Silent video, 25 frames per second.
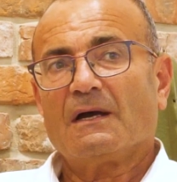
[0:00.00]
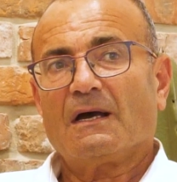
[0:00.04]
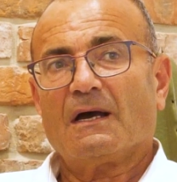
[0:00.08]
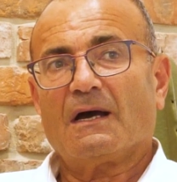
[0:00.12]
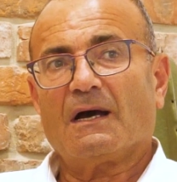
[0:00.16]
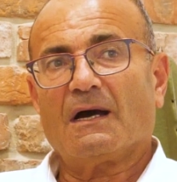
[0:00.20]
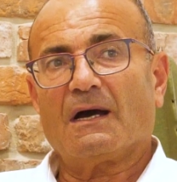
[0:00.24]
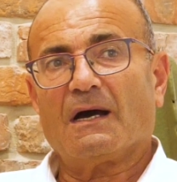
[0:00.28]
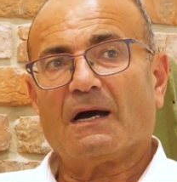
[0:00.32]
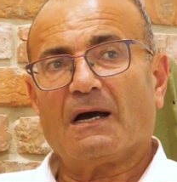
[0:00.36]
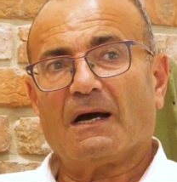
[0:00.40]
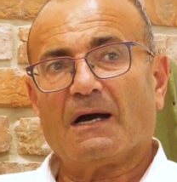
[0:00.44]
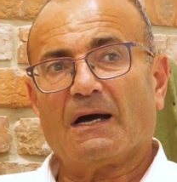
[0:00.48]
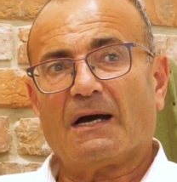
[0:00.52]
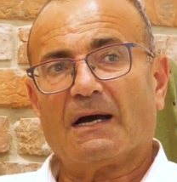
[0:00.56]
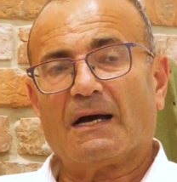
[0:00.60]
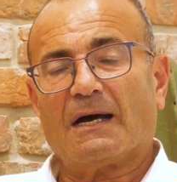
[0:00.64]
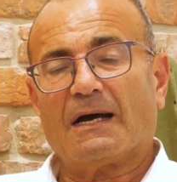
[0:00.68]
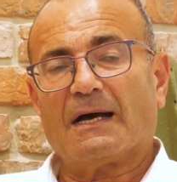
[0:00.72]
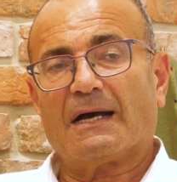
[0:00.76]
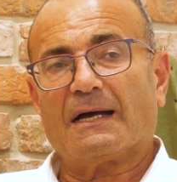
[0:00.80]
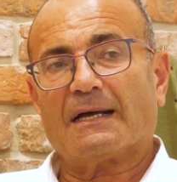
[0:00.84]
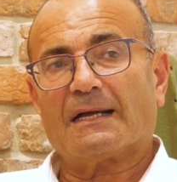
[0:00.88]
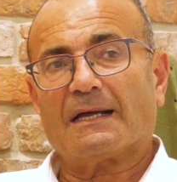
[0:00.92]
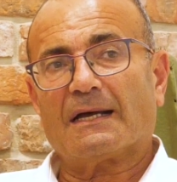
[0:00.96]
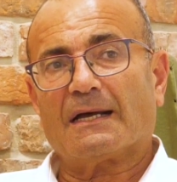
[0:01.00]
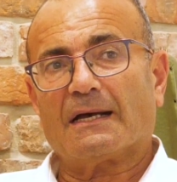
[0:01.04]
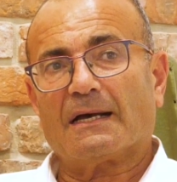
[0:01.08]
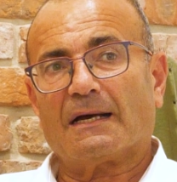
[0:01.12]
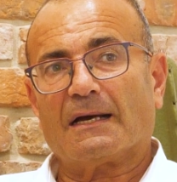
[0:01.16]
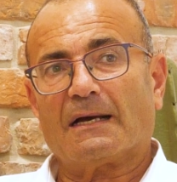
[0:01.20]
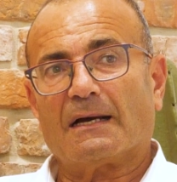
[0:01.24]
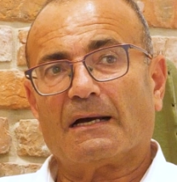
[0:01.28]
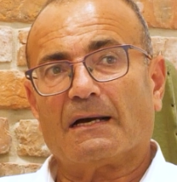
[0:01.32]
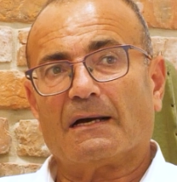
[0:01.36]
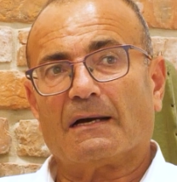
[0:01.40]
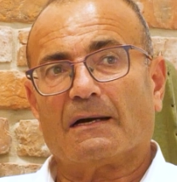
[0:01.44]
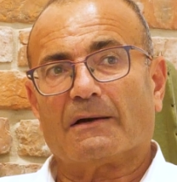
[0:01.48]

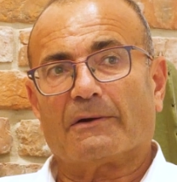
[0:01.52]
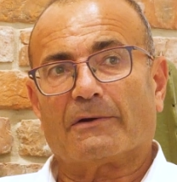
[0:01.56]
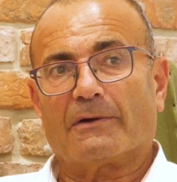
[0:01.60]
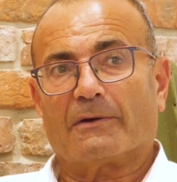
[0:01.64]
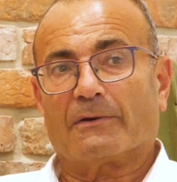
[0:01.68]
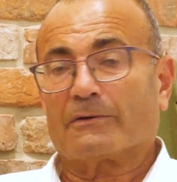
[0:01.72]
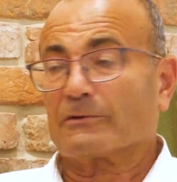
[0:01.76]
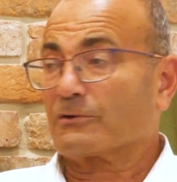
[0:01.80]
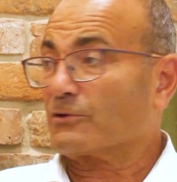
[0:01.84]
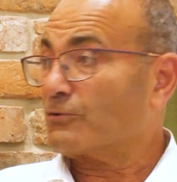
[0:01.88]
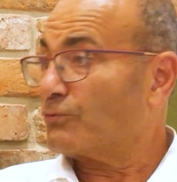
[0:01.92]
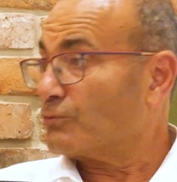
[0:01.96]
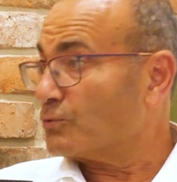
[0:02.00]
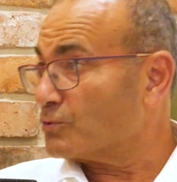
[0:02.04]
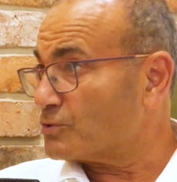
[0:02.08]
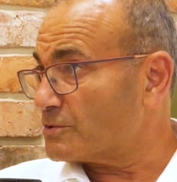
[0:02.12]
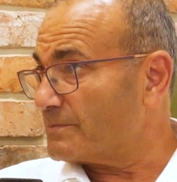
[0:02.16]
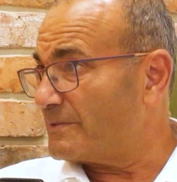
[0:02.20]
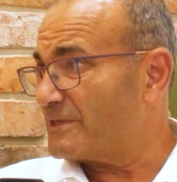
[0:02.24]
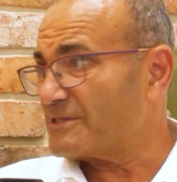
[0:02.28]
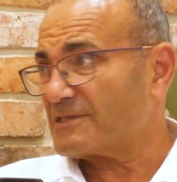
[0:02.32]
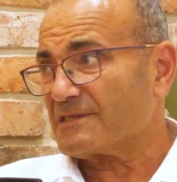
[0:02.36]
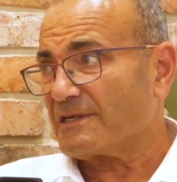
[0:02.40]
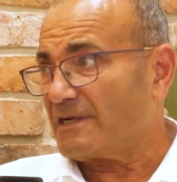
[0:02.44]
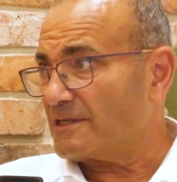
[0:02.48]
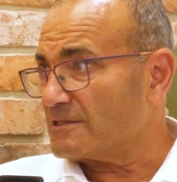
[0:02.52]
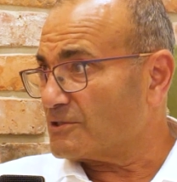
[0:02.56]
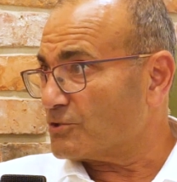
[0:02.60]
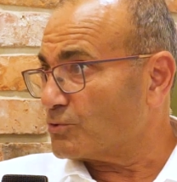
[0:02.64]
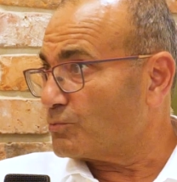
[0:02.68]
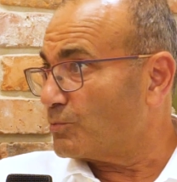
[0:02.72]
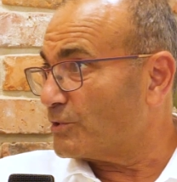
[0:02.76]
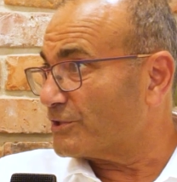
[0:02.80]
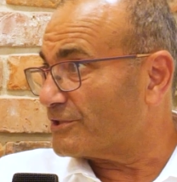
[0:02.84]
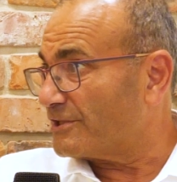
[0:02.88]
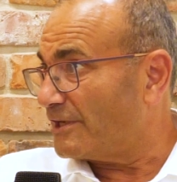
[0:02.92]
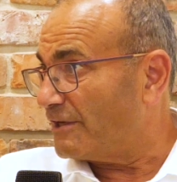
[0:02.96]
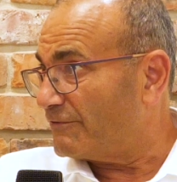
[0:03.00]
or cruise missiles or
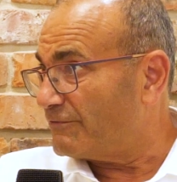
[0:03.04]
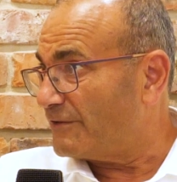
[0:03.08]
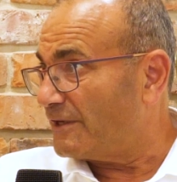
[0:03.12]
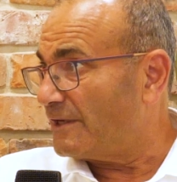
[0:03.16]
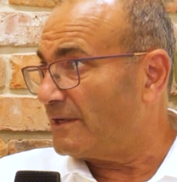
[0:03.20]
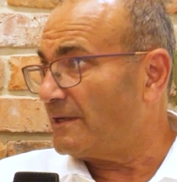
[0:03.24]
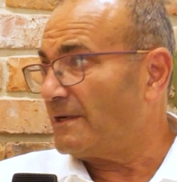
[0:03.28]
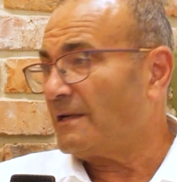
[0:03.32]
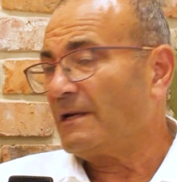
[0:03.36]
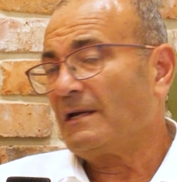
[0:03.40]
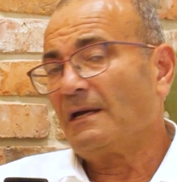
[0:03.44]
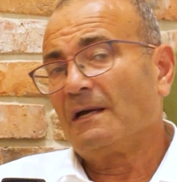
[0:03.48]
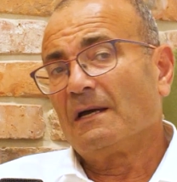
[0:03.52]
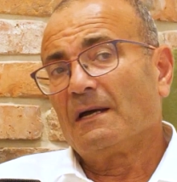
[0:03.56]
whatever,